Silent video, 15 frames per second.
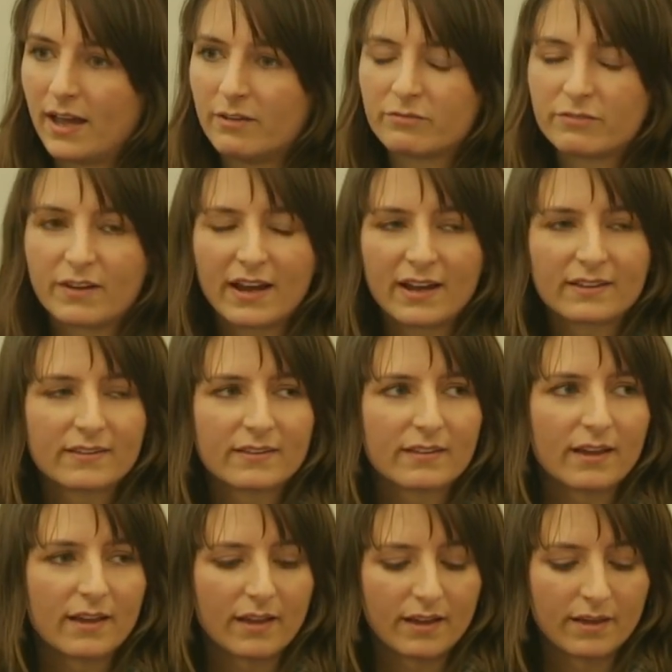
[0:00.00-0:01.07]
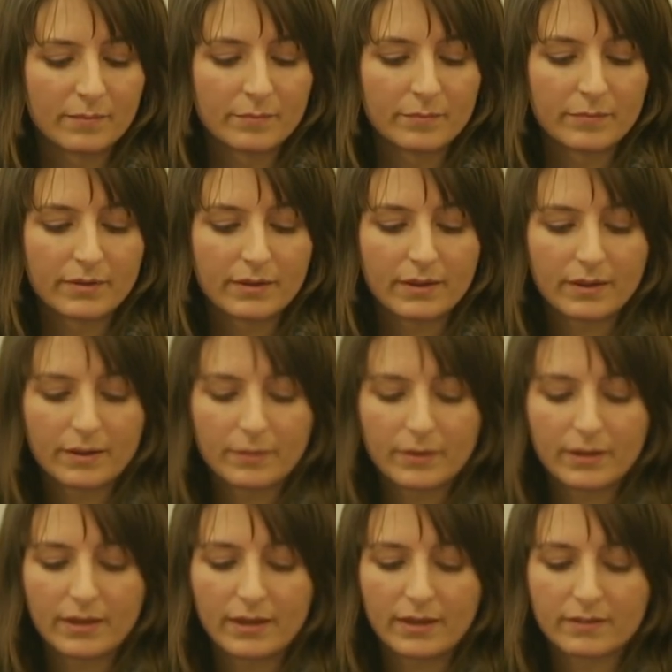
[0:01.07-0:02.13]
In fact,
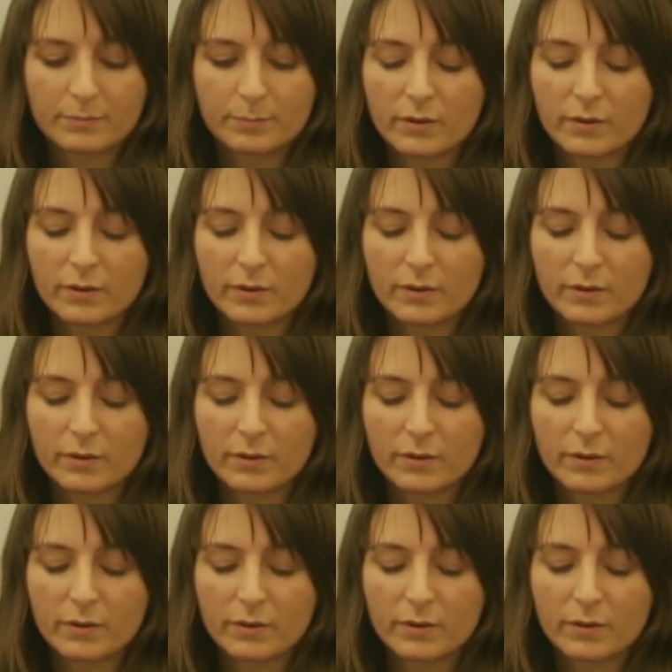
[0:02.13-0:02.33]
it's